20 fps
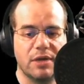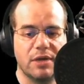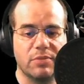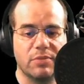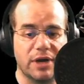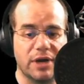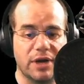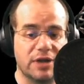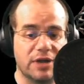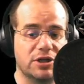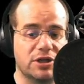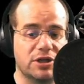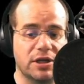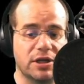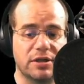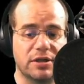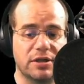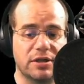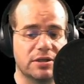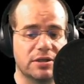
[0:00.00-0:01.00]
but
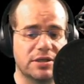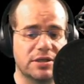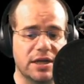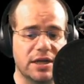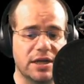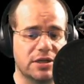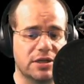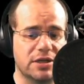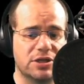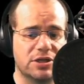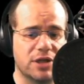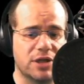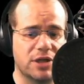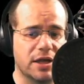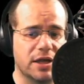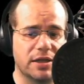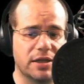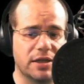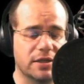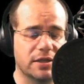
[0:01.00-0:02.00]
actually the stats
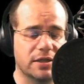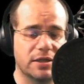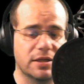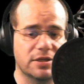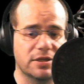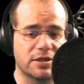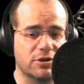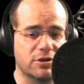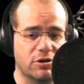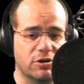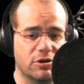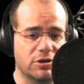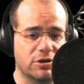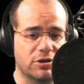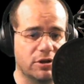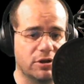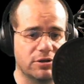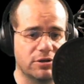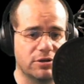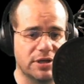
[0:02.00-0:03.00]
say that there's not a
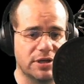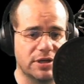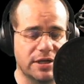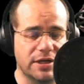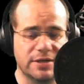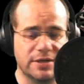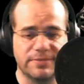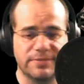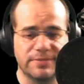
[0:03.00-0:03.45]
lot in it.